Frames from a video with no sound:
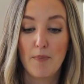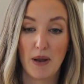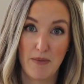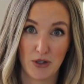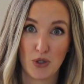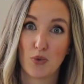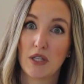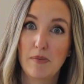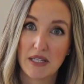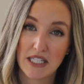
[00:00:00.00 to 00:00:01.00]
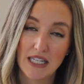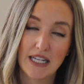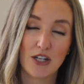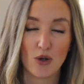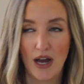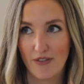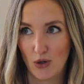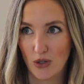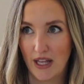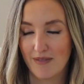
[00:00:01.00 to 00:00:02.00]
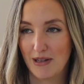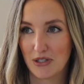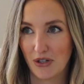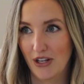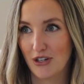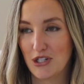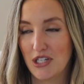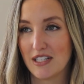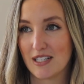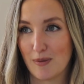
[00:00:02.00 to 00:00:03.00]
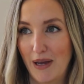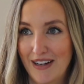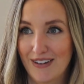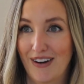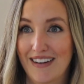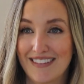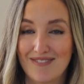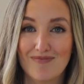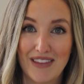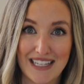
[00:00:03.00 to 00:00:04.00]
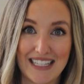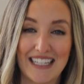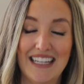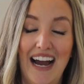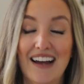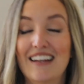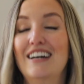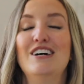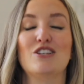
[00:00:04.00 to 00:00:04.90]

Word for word: But I'm also really busy and I don't have a whole lot of mental energy to spend on things like like that.